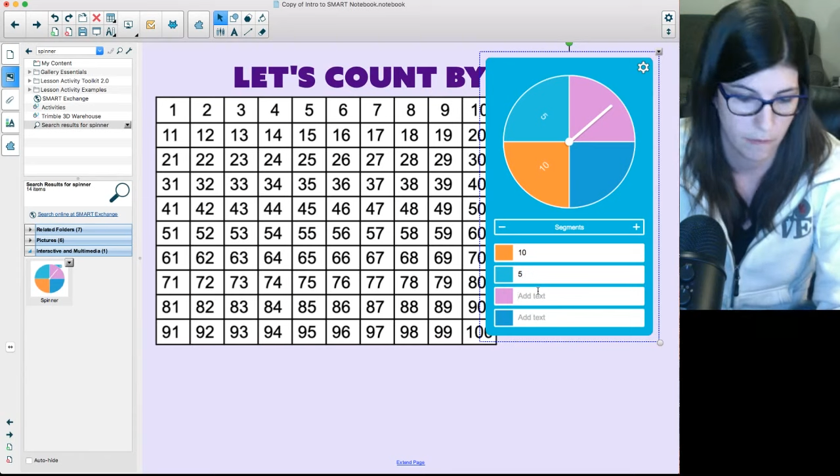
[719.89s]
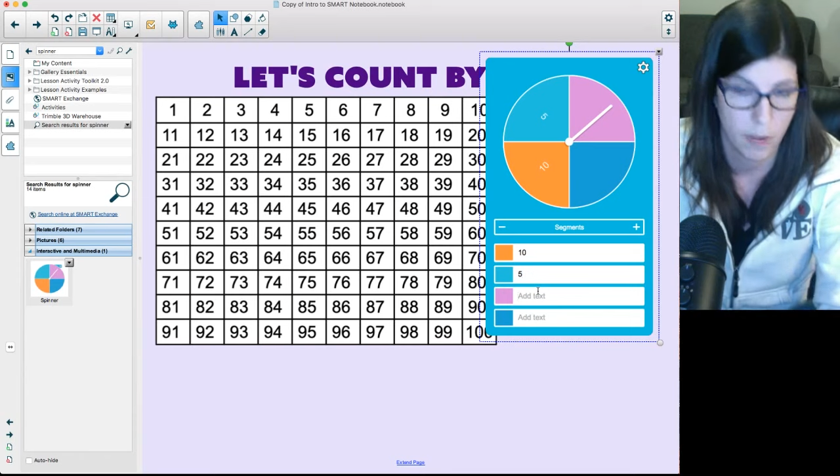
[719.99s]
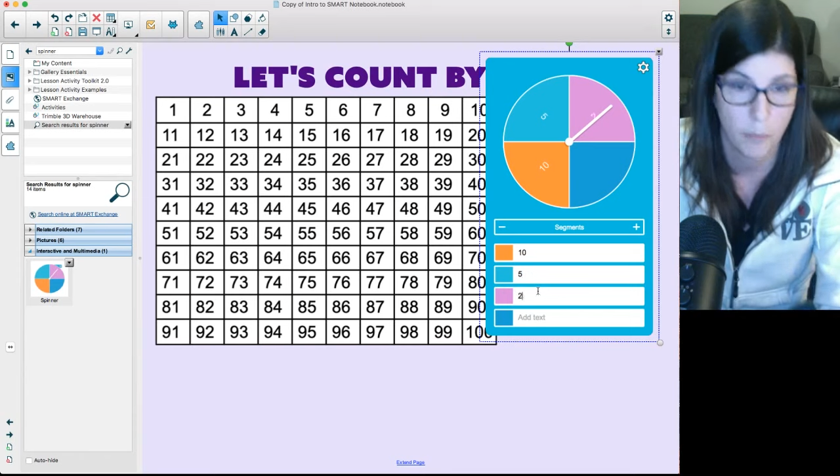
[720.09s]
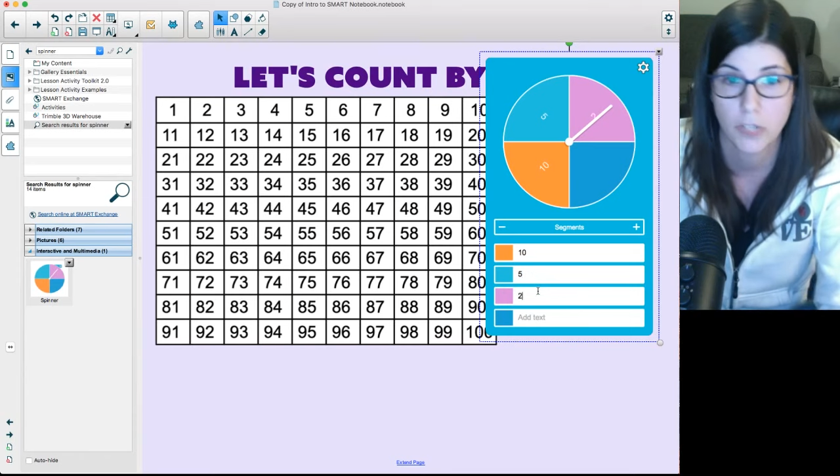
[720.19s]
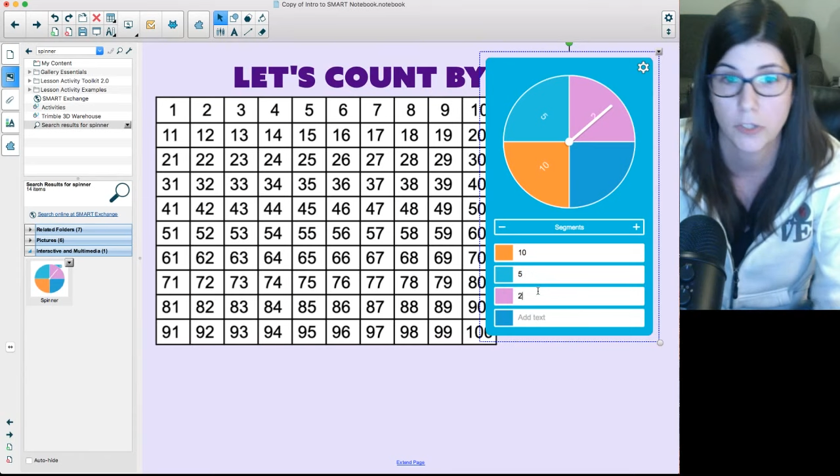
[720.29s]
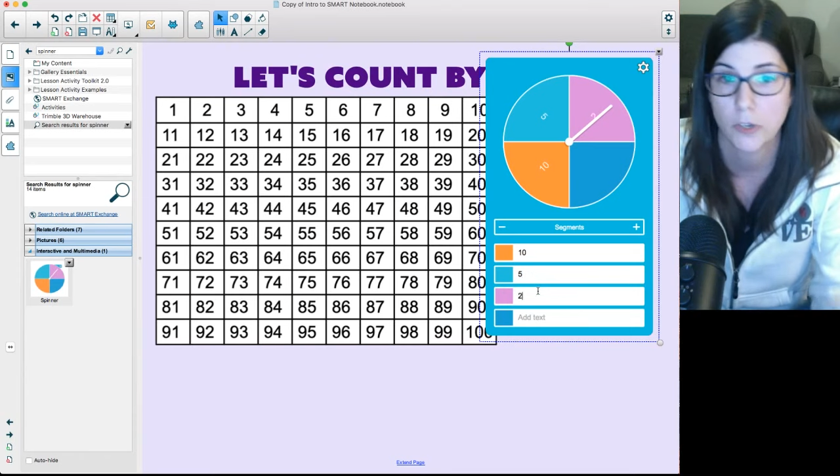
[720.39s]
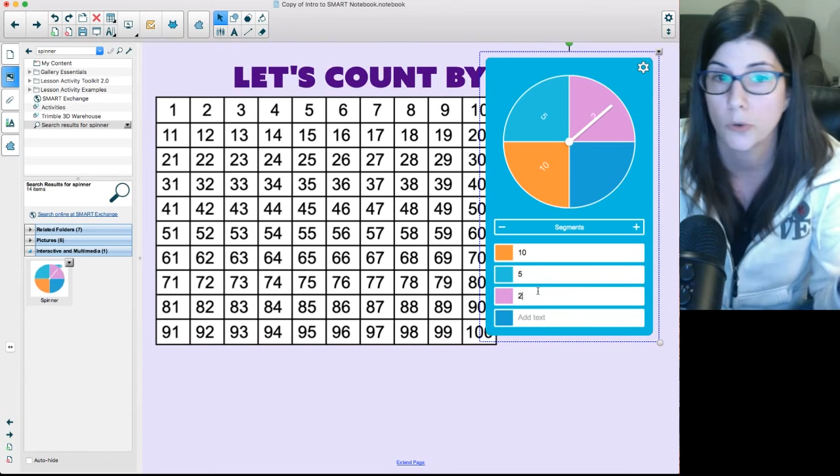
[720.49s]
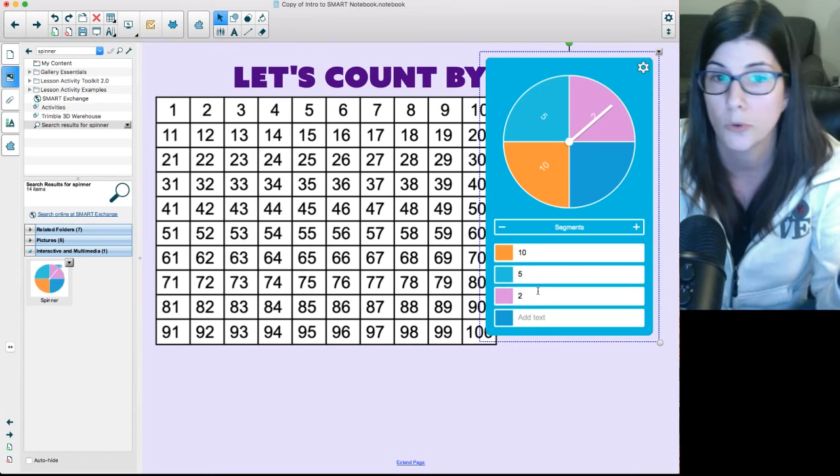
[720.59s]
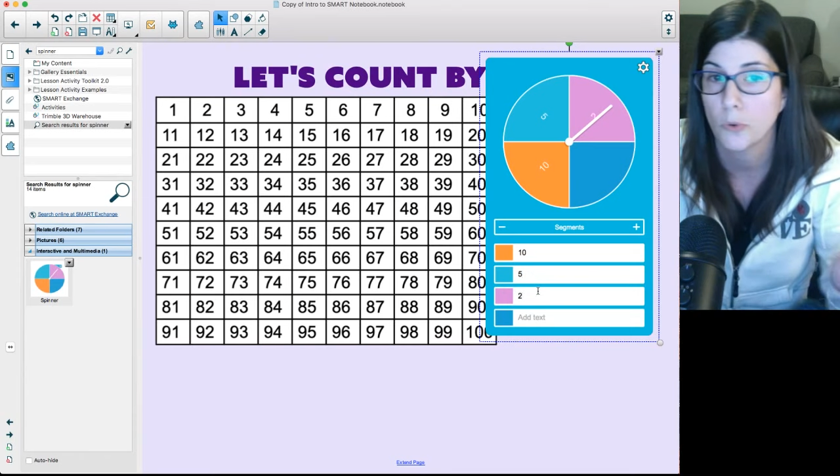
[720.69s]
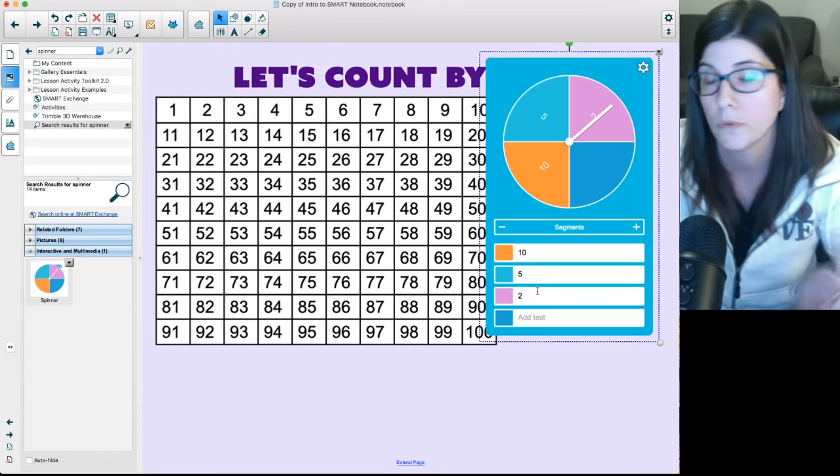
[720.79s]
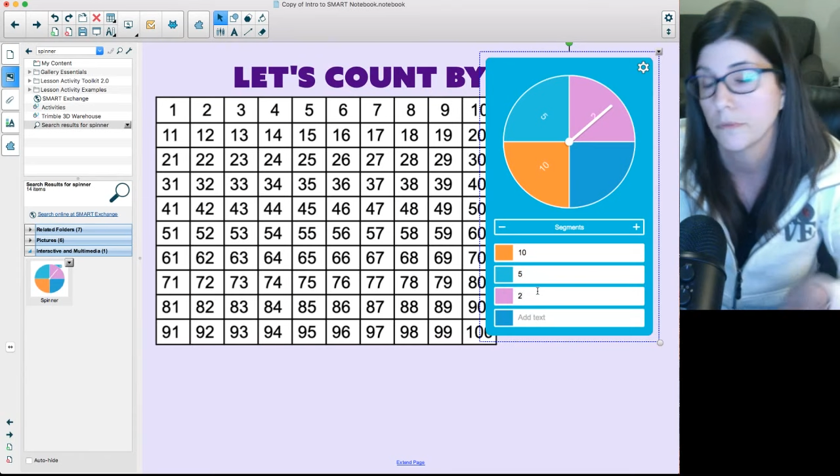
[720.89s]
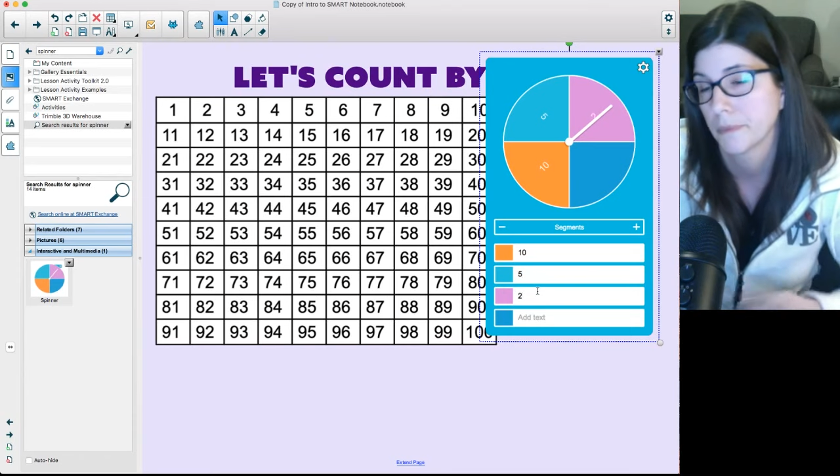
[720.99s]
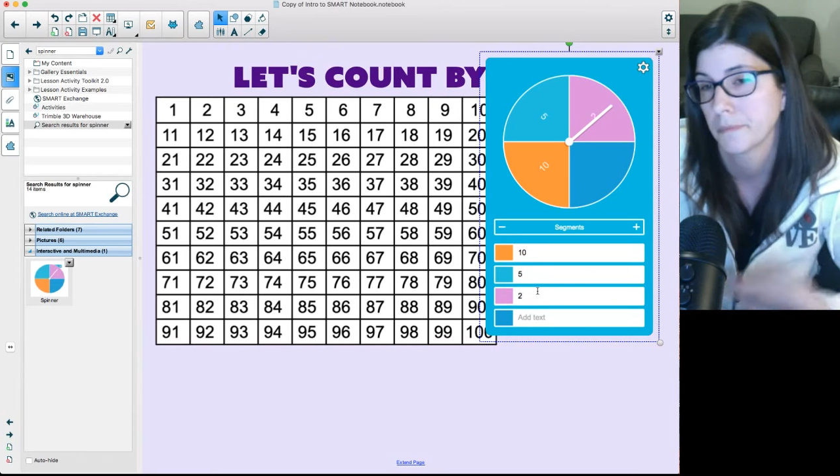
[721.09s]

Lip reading: count by 2,